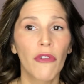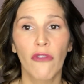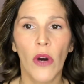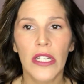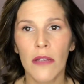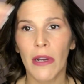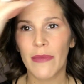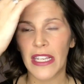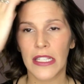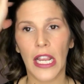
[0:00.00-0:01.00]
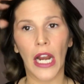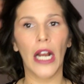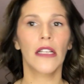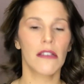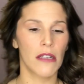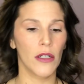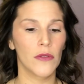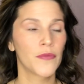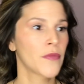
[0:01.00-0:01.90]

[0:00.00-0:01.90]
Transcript: before I did my mascara. So